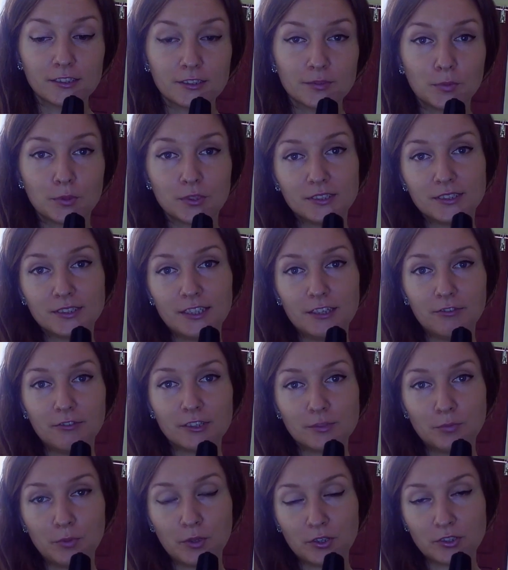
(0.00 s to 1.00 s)
perceive
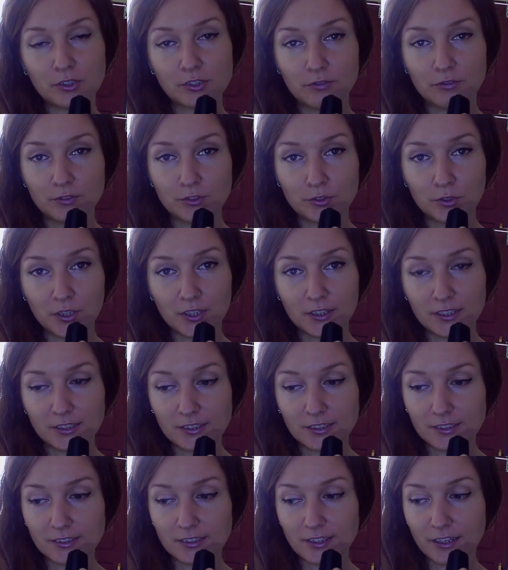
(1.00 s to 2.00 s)
us because of doing
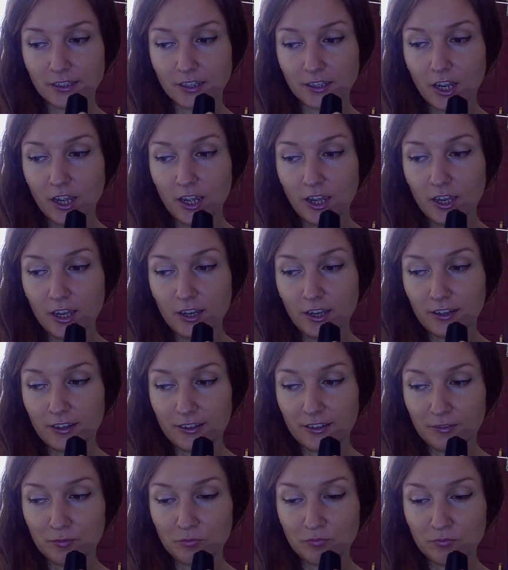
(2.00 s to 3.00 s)
this is that
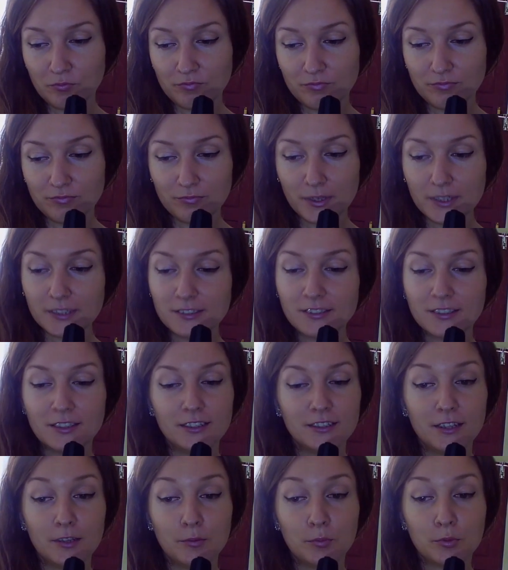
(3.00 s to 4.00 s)
basically
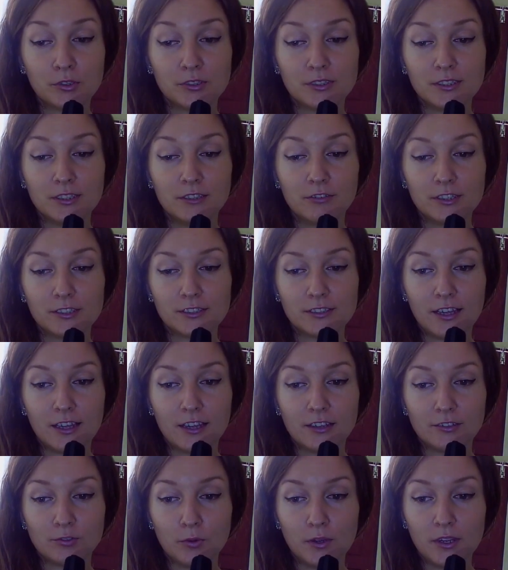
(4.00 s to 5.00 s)
they perceive us
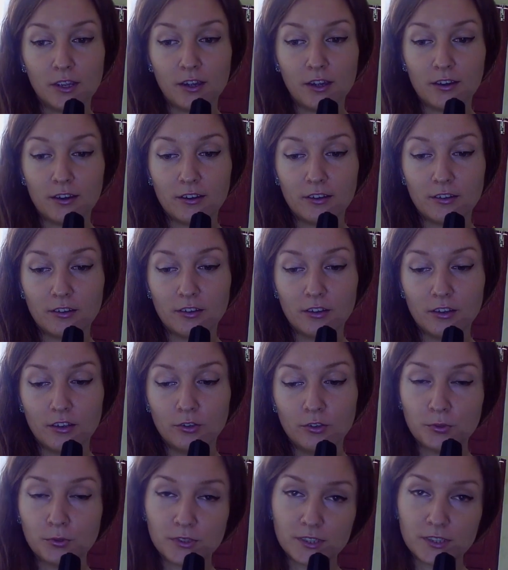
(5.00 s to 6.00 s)
that we are
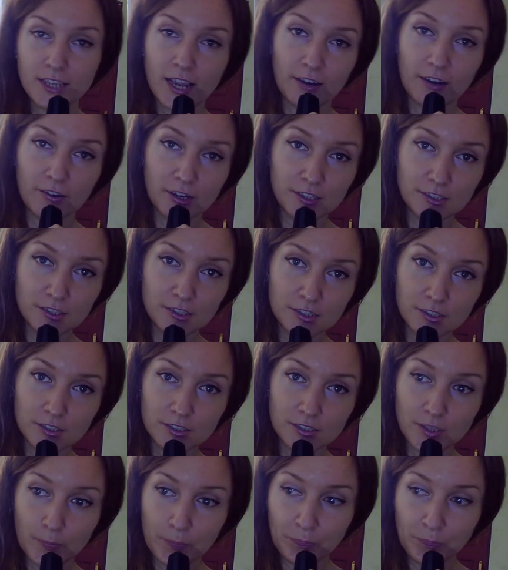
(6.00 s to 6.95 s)
loose characters.